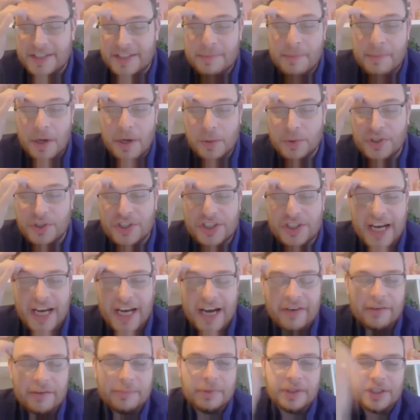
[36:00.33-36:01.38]
is the most
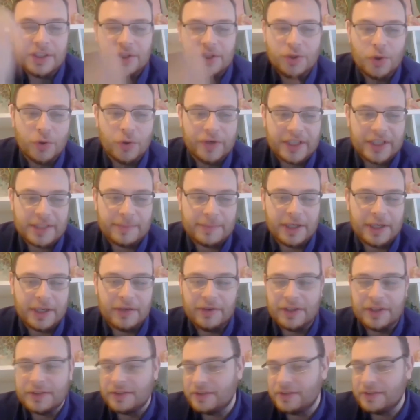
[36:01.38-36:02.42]
shareable in your
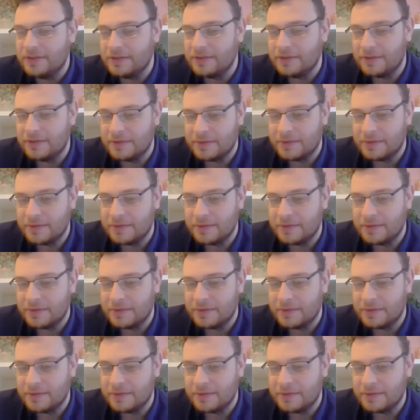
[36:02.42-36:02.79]
experience?